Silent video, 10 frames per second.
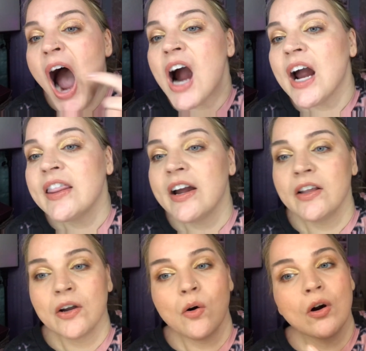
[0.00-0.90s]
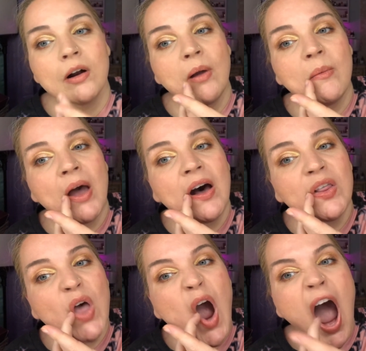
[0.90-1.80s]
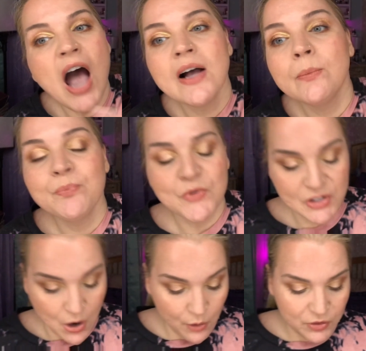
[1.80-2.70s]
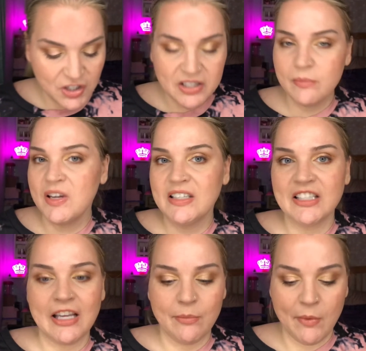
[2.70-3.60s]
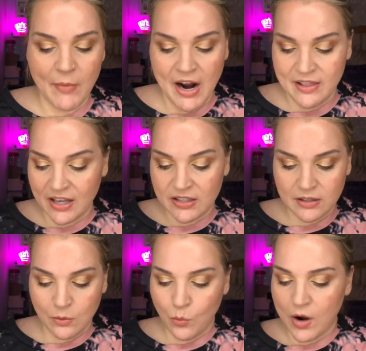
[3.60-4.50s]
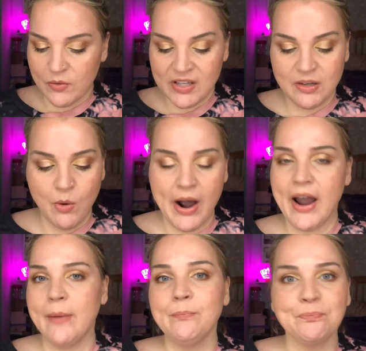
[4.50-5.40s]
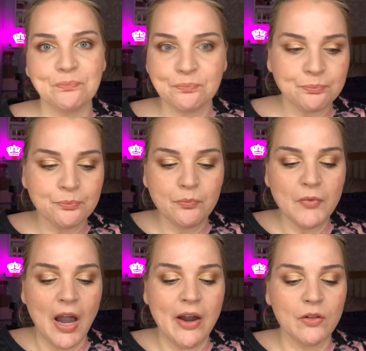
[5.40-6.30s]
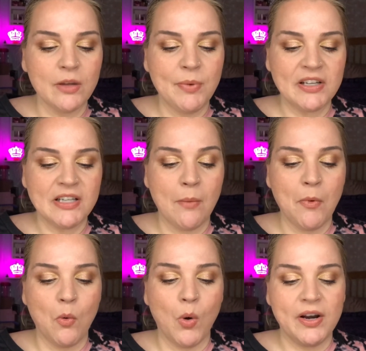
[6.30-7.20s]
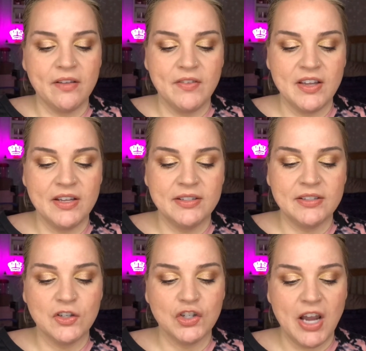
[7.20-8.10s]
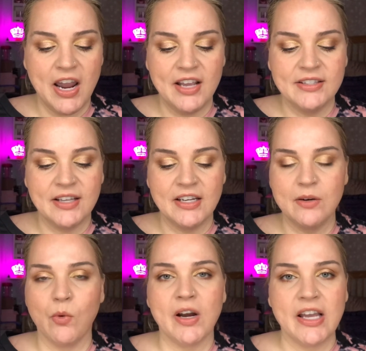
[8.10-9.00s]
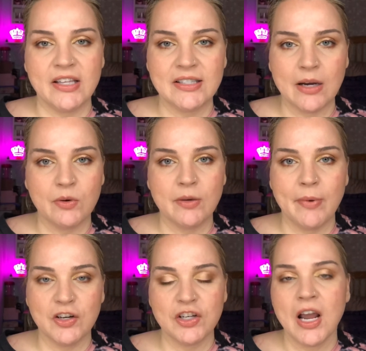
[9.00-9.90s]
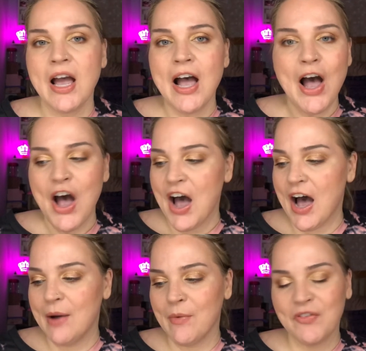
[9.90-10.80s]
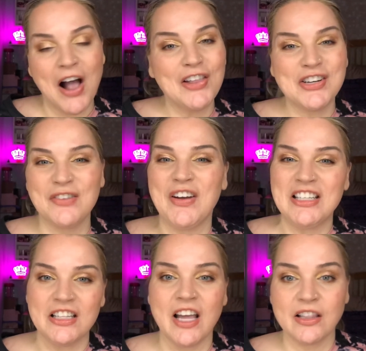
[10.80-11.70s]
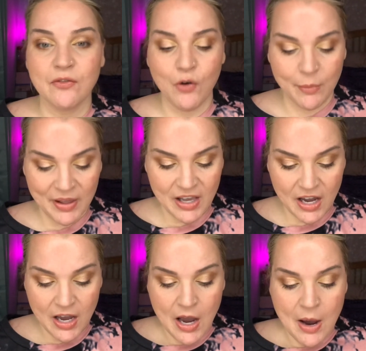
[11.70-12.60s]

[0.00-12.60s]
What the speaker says: Right there in the corner of my mouth. So just something to keep in mind. That's one reason why I only picked up one of these shades. I didn't want to get stuck with a bunch of colors if I didn't like the formula.